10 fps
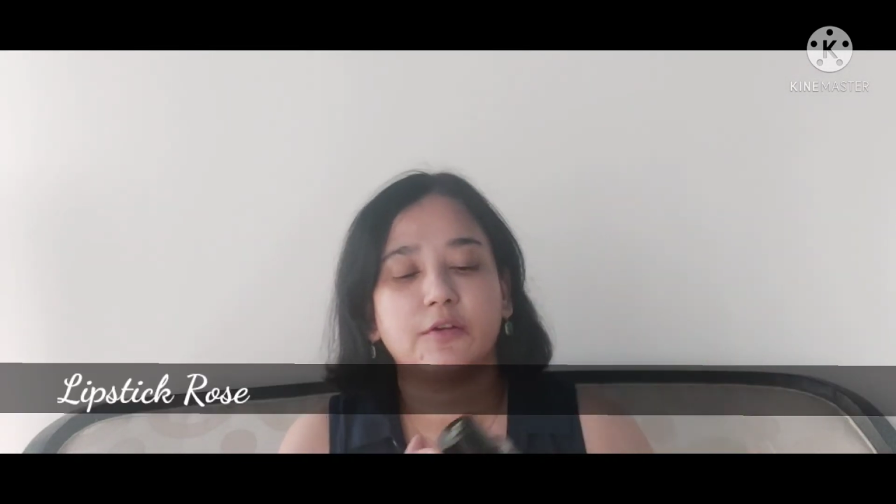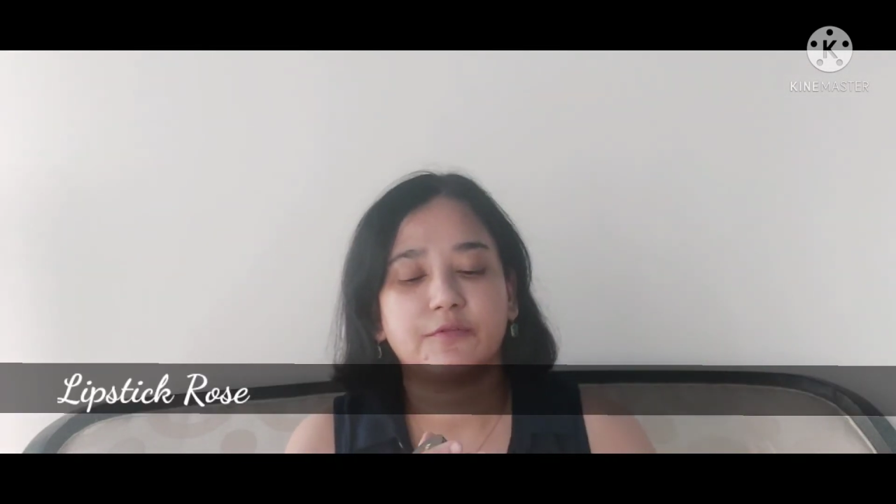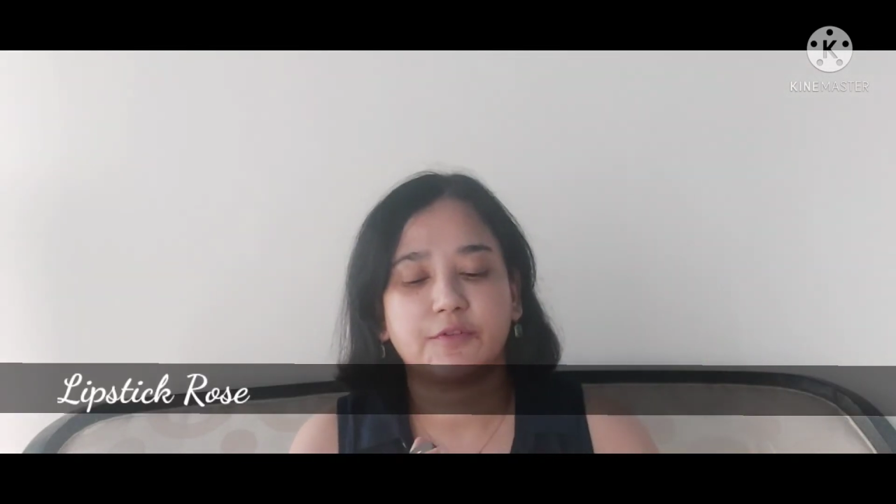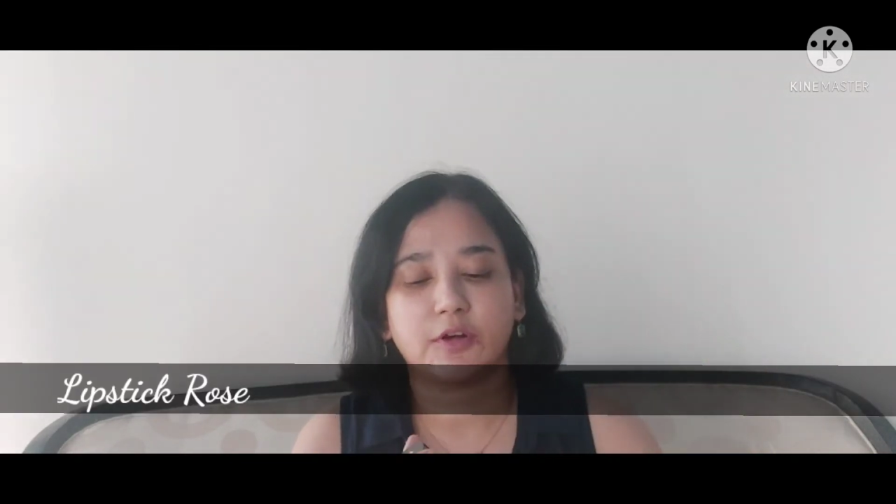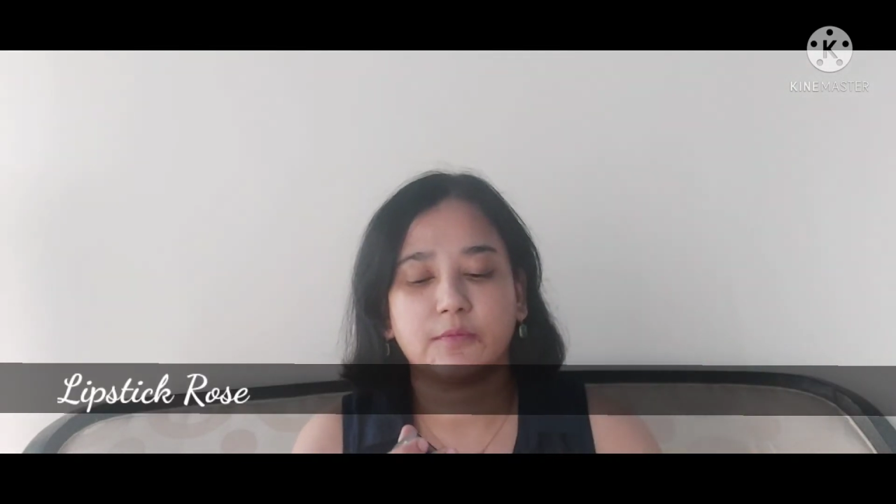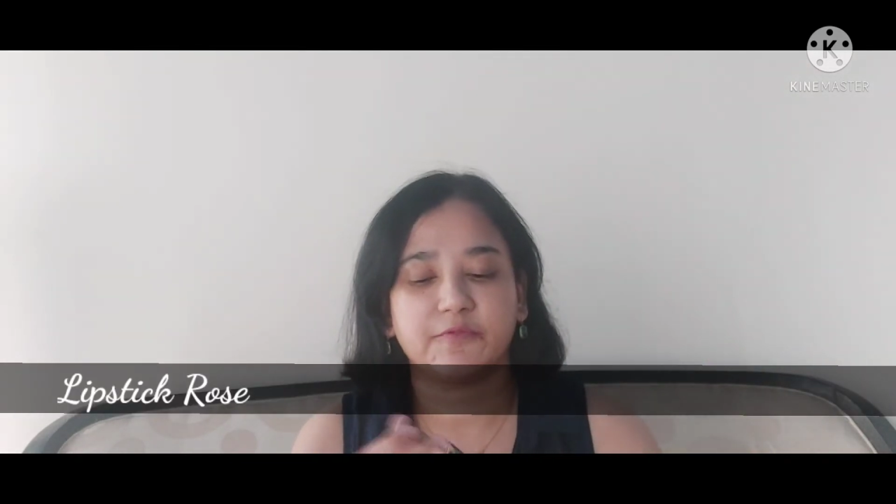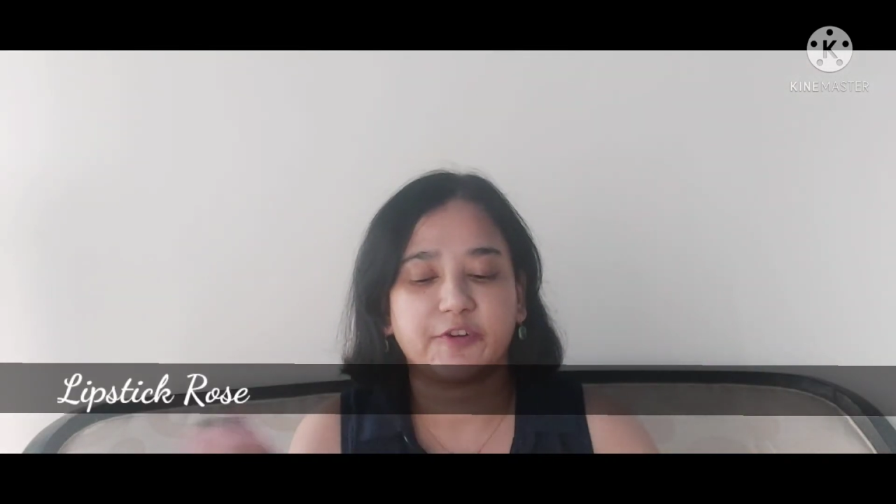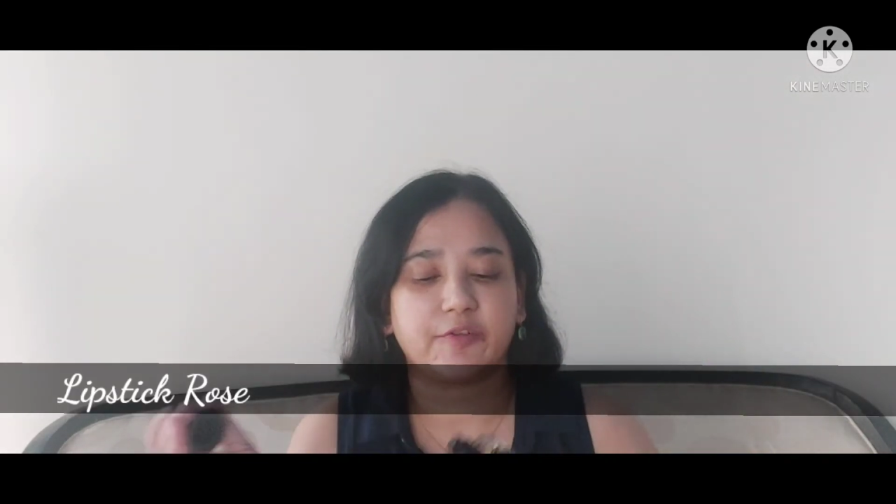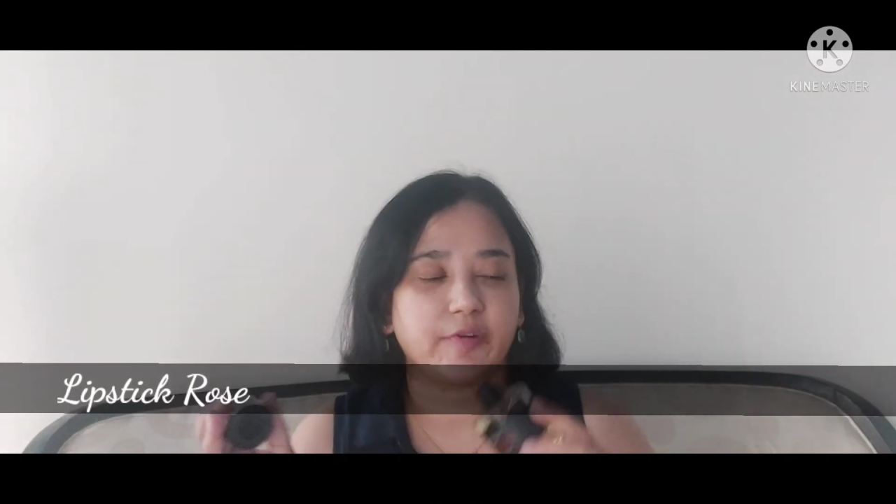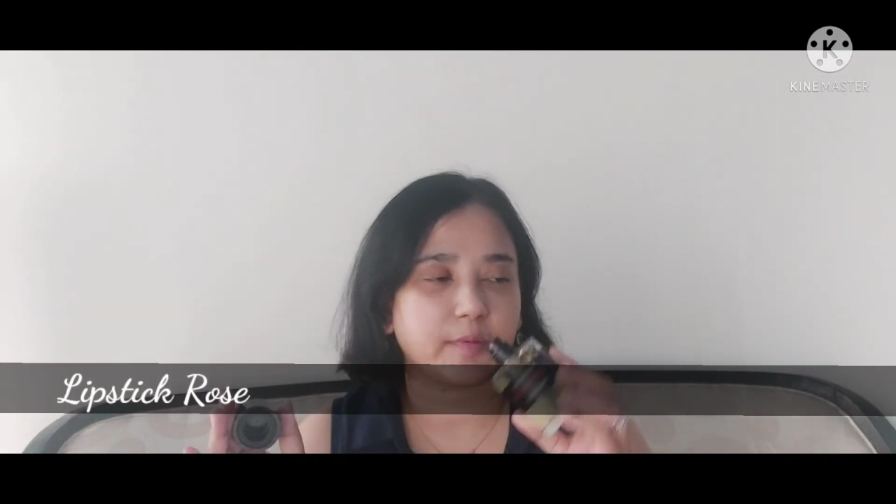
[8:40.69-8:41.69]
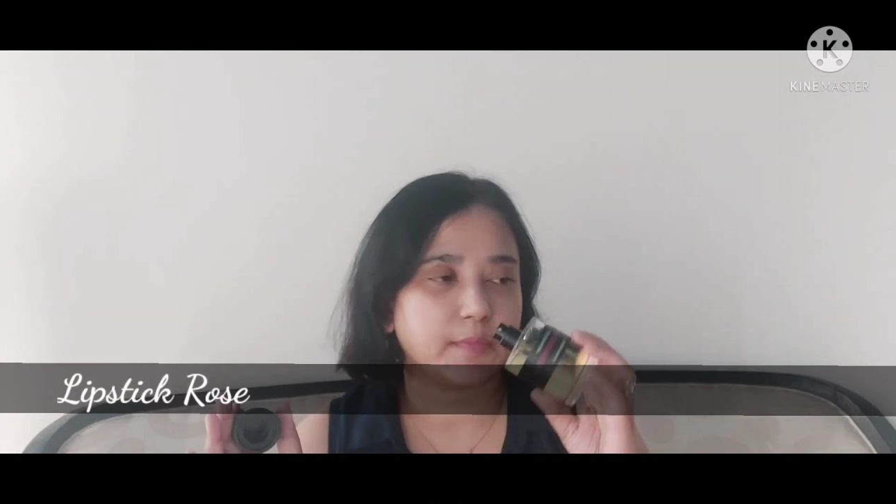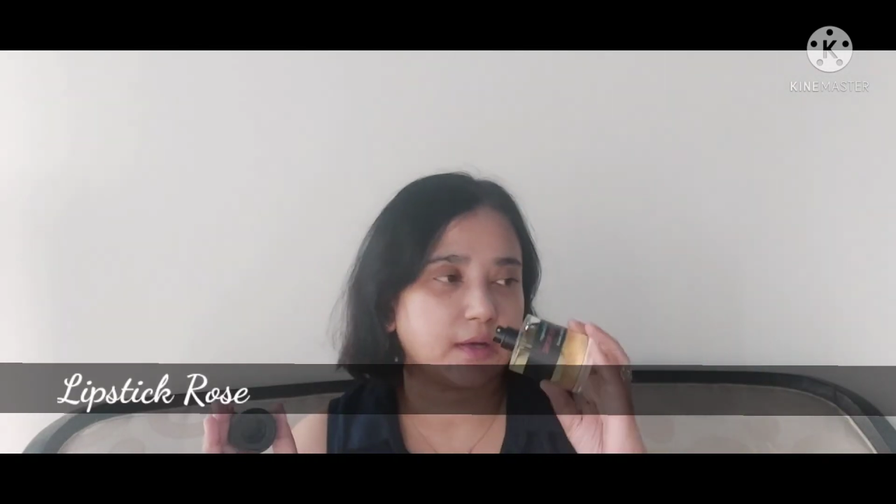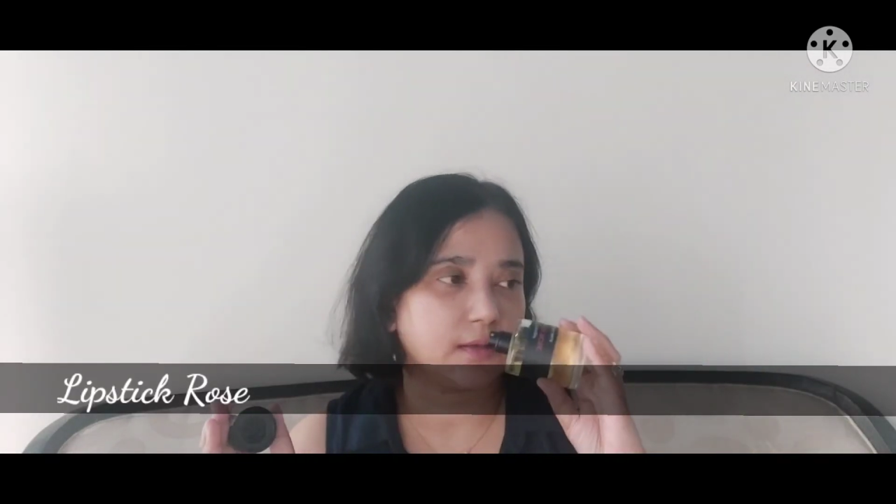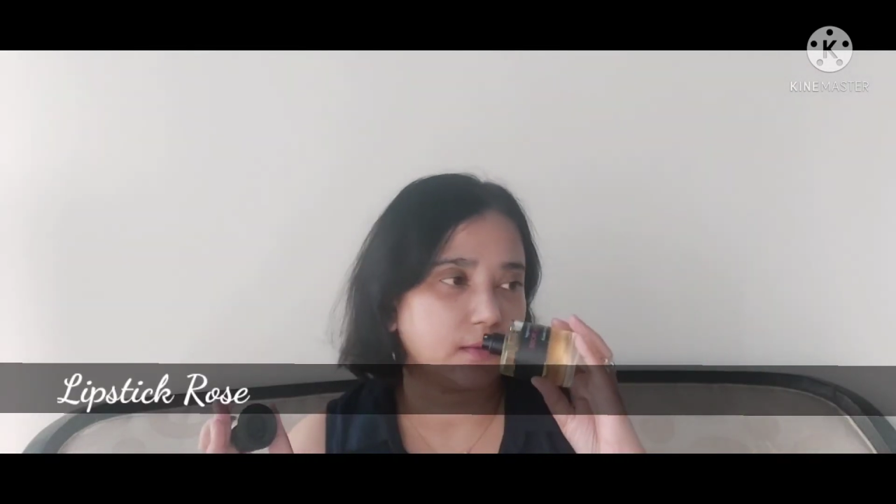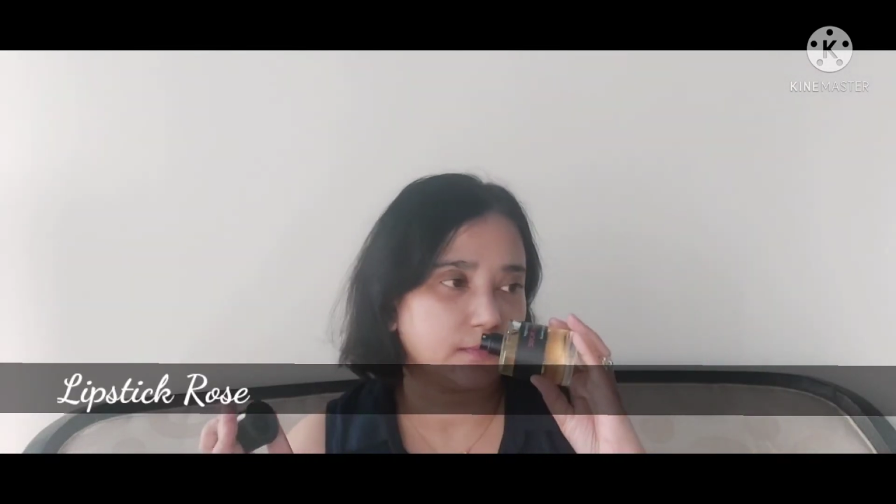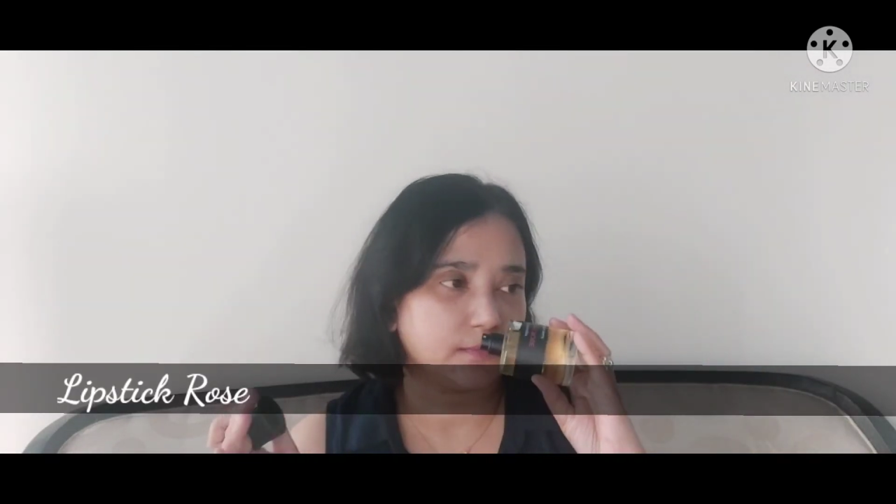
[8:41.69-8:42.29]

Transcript: from Frederic Malle,